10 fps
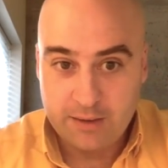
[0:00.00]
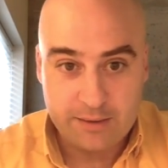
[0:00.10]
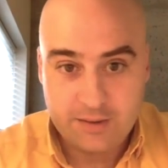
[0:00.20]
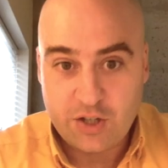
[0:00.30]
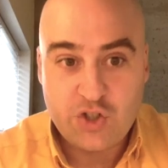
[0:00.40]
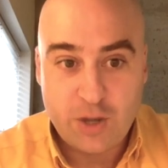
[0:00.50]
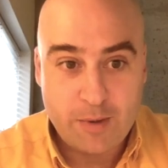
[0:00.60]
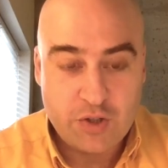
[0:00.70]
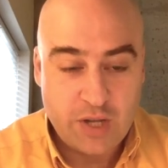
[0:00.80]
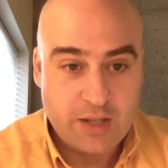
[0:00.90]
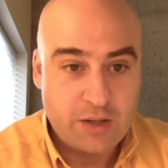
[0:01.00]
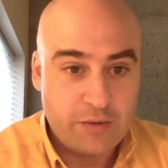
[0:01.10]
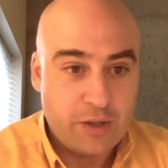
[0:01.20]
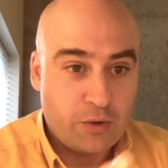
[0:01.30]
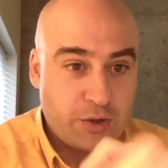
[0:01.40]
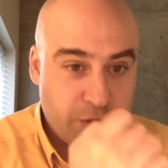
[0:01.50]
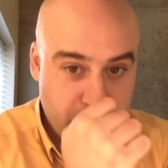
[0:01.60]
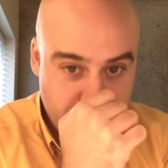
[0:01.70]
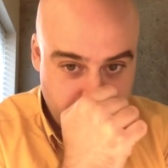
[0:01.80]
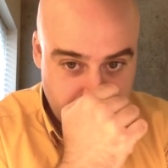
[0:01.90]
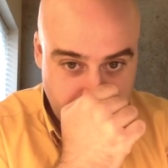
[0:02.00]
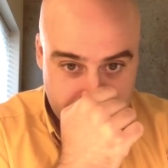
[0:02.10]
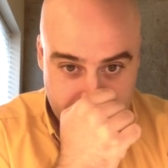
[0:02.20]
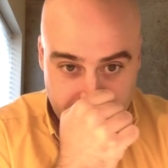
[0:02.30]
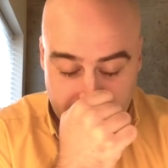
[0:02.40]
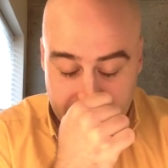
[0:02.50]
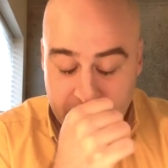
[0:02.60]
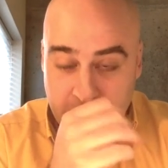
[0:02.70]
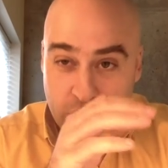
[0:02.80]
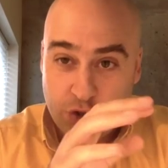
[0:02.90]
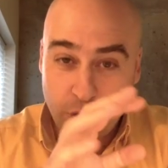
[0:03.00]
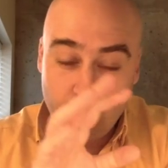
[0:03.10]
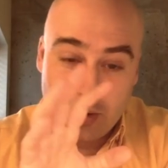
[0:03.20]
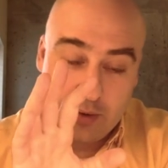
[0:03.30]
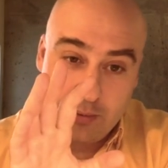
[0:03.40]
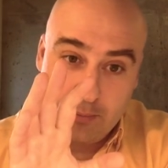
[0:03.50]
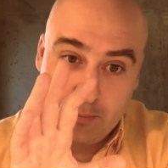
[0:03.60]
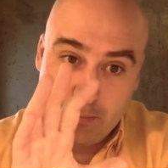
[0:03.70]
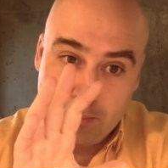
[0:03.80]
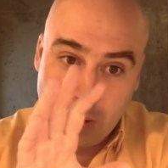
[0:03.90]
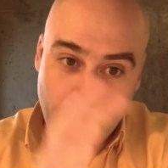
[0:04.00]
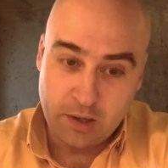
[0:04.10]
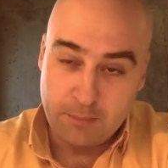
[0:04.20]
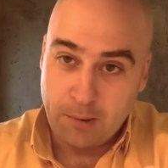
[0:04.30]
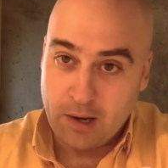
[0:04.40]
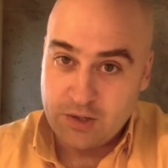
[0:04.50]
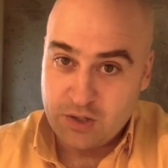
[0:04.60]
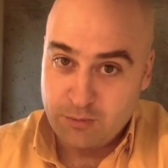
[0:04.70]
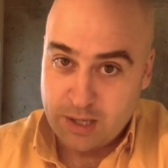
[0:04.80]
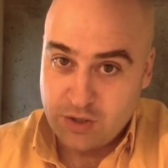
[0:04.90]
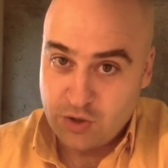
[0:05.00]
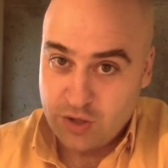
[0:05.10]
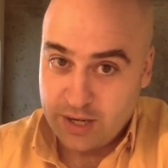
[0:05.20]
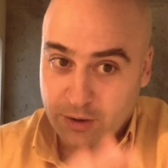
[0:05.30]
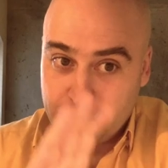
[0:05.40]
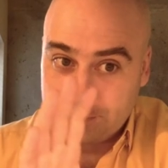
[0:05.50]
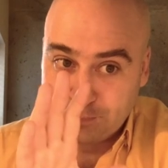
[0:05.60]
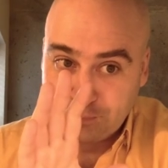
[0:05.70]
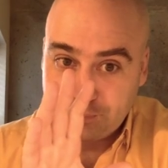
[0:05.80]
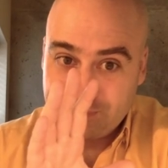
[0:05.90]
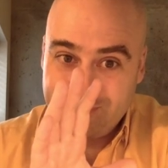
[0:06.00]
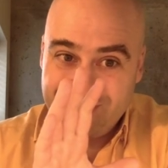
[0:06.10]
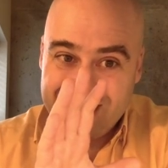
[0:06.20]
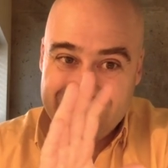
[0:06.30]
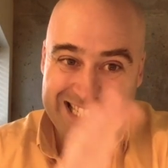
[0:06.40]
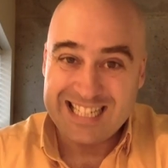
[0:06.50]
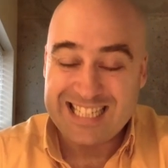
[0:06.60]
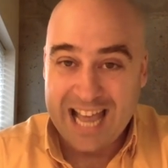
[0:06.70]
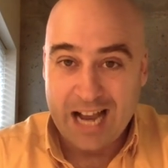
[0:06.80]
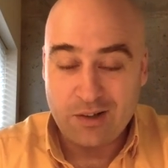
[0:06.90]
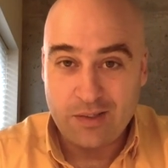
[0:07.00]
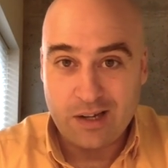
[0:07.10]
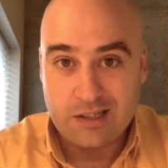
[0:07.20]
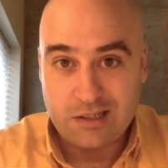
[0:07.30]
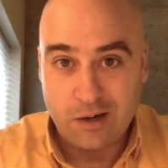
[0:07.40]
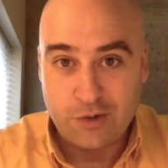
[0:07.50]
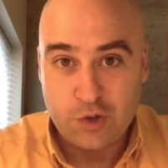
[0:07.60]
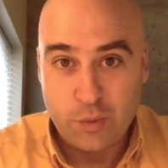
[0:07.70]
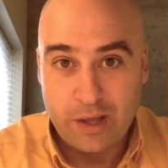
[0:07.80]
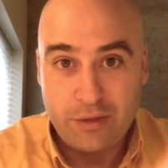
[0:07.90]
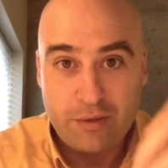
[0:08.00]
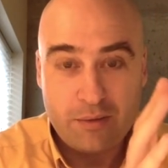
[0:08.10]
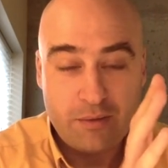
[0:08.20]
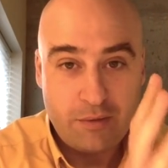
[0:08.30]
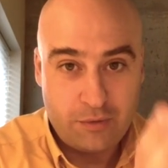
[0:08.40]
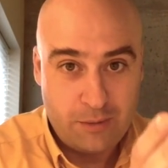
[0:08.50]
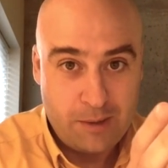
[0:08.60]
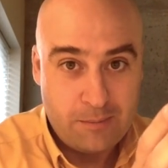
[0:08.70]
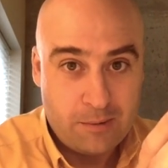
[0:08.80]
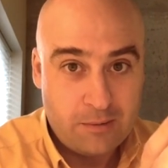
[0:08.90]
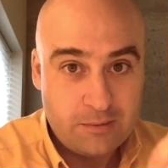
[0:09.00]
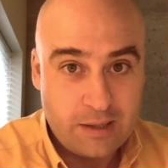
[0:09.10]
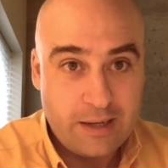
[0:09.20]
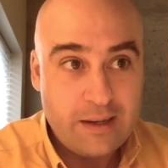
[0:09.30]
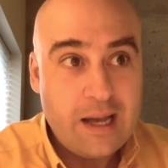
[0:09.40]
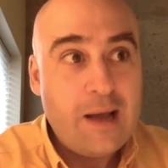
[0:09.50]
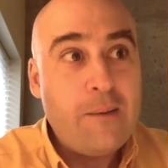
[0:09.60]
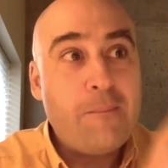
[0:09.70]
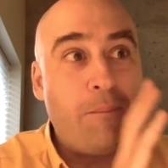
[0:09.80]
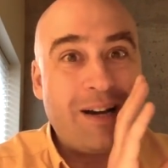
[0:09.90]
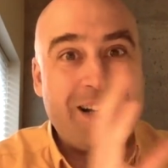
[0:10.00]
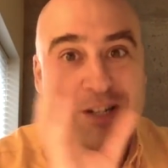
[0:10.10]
to some extent, a real organization in real life and so on. Right. So, part of the positive message there is exactly that it starts with 3 people, right? But it